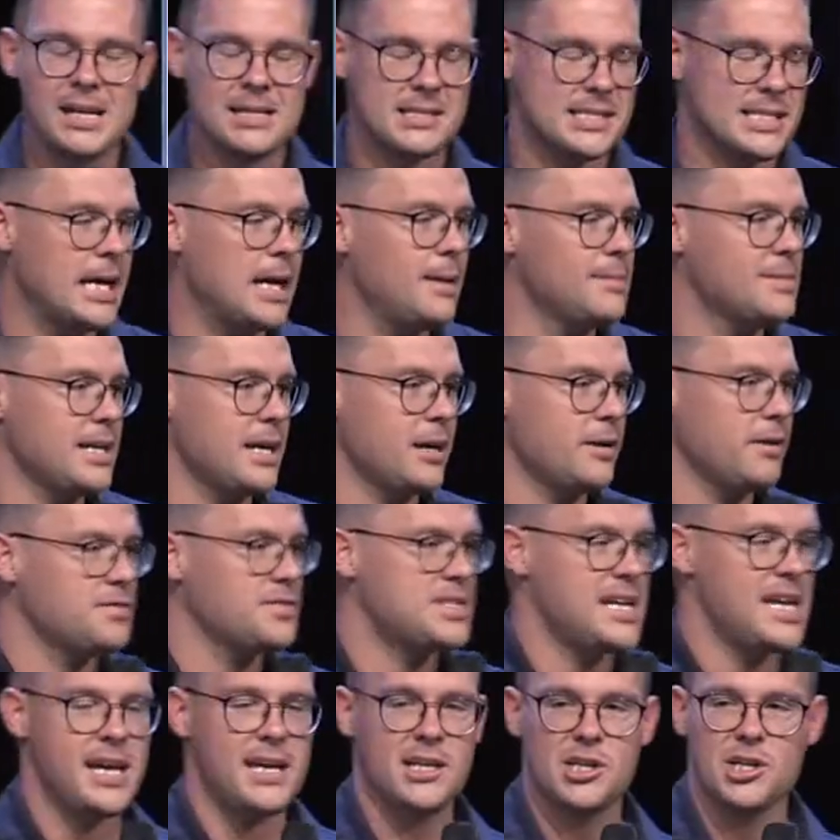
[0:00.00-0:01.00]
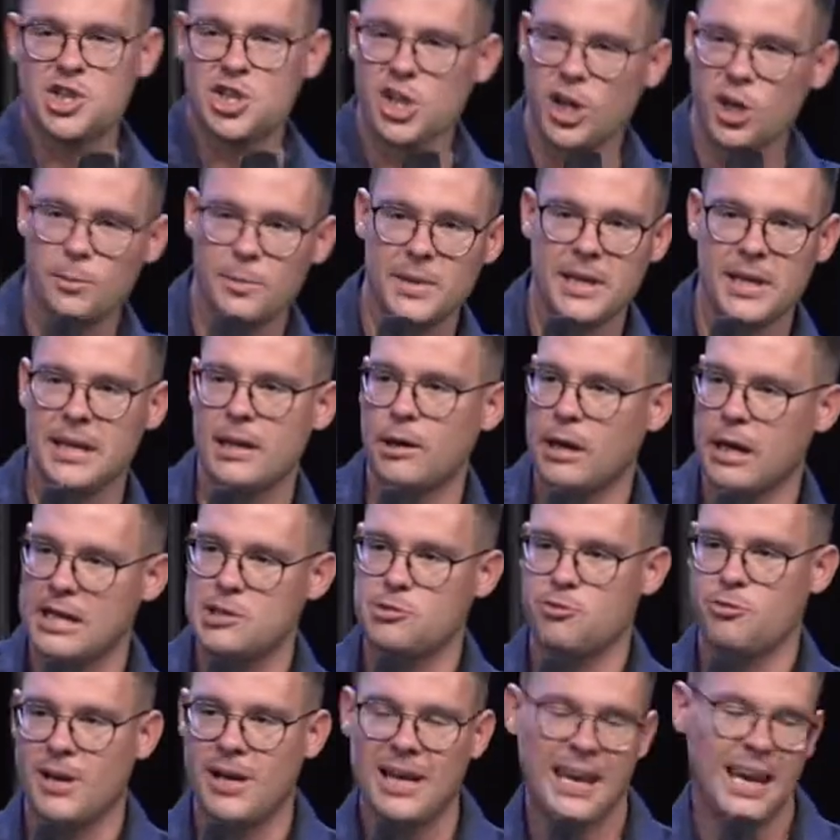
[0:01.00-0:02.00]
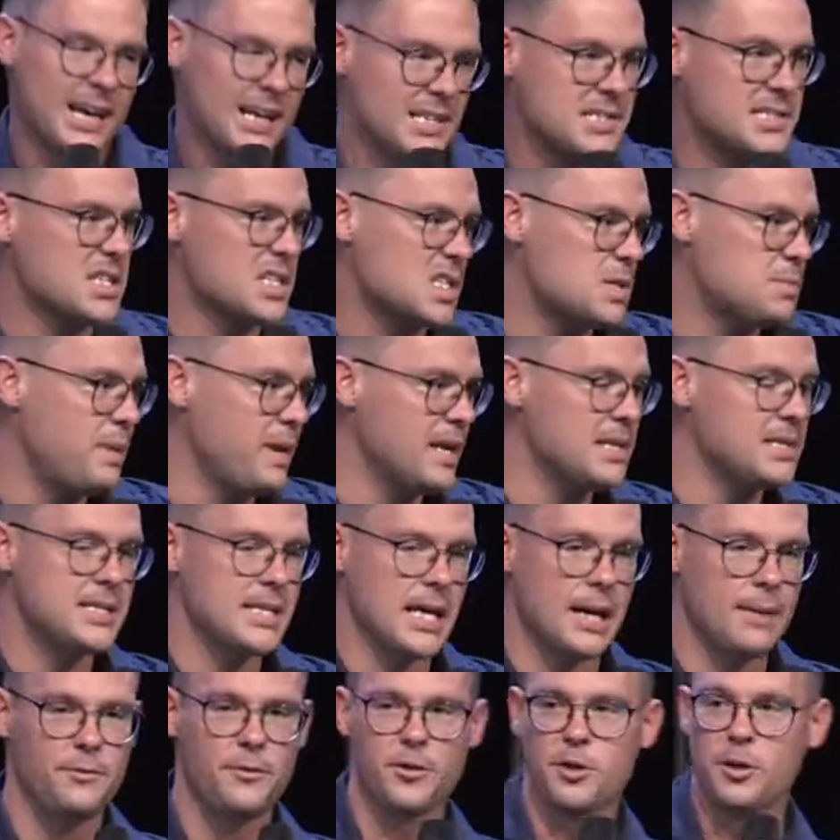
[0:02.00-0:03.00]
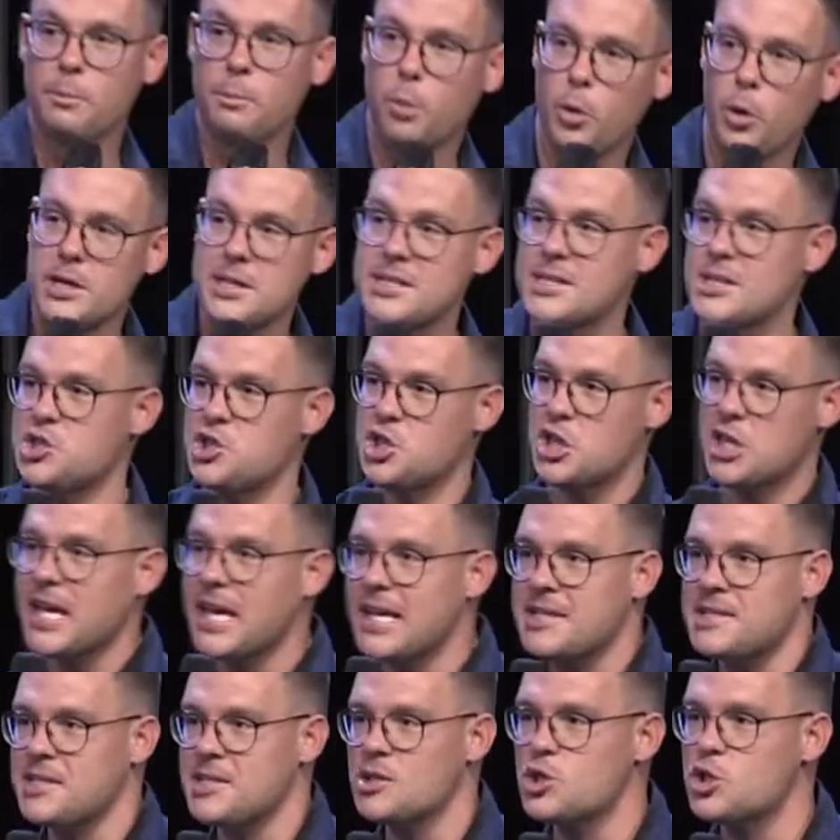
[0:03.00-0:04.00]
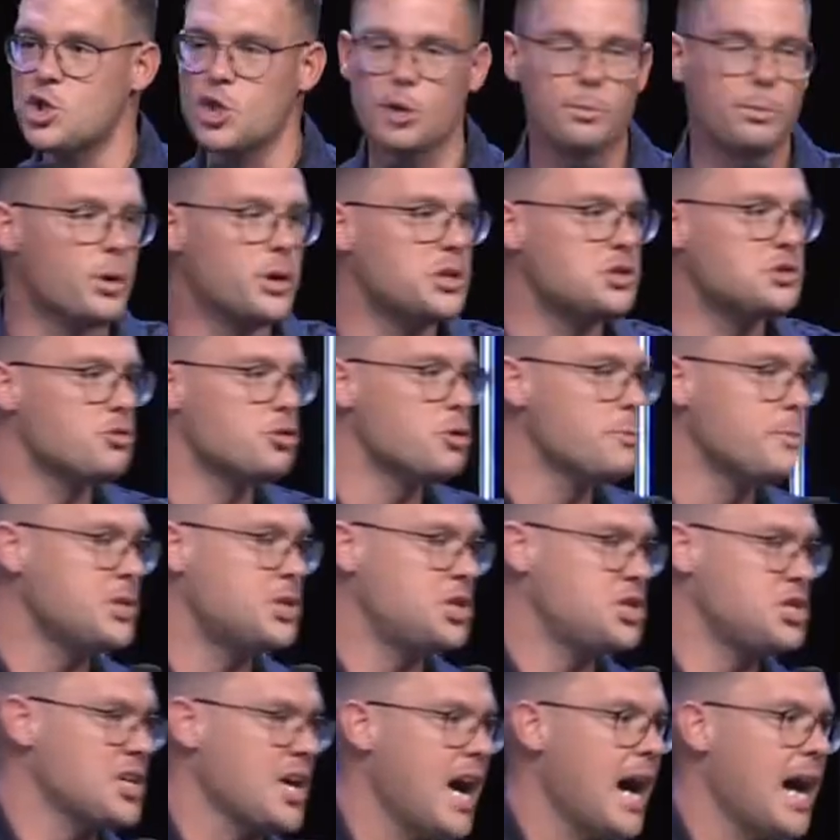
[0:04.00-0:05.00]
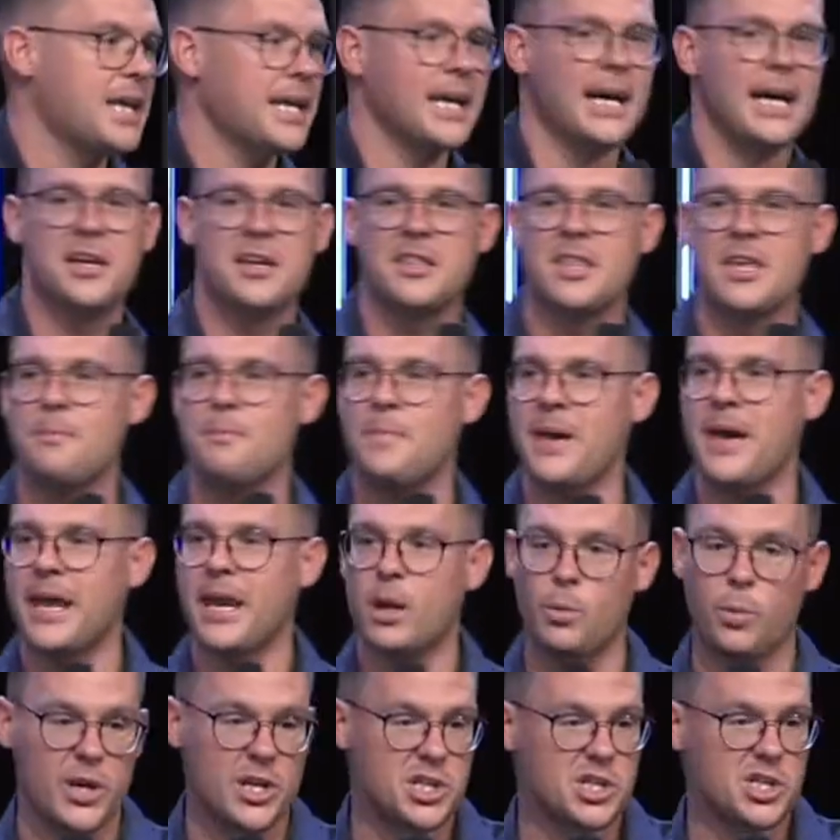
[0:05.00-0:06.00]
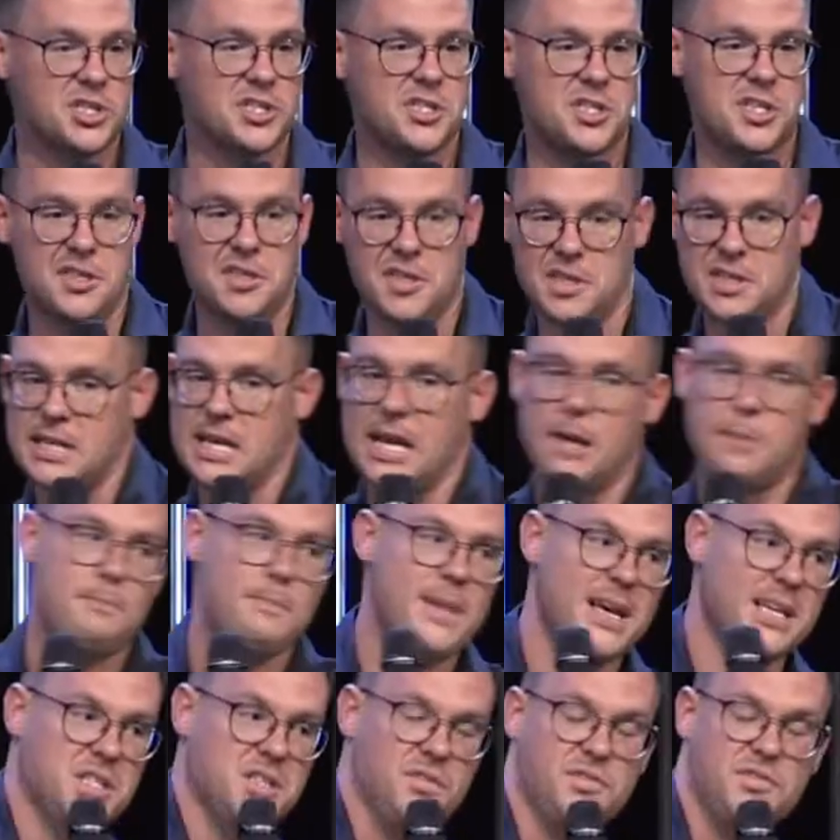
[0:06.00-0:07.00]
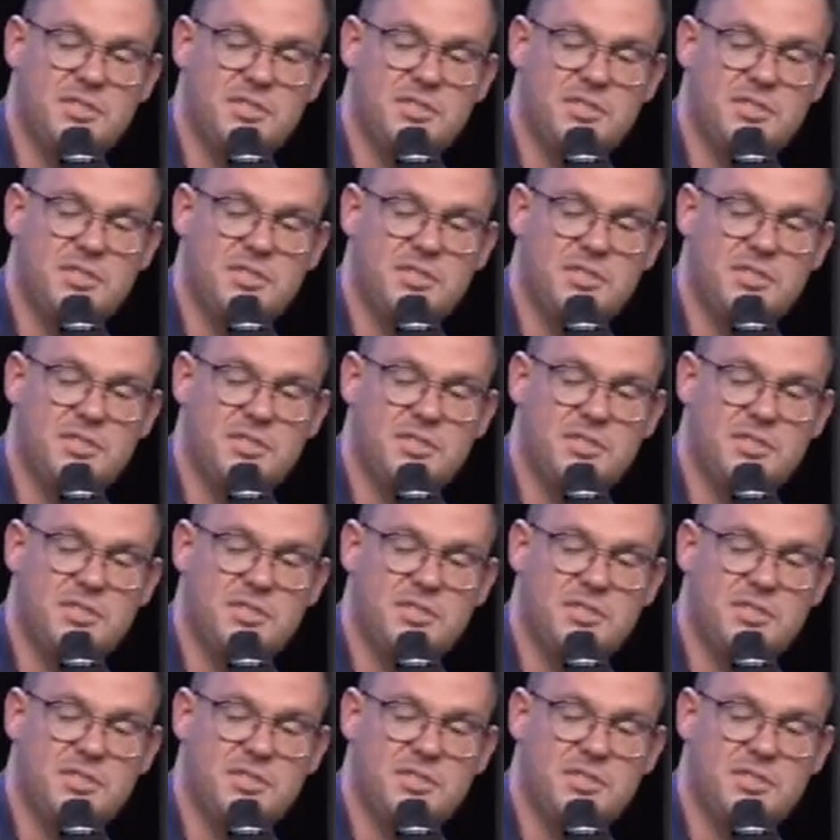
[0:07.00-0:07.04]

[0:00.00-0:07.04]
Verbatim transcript: times out of ten, Shelby has realized it's bedtime for the boys, and she gets into the boys' room and she's hiding under their bed, and we just see this like massive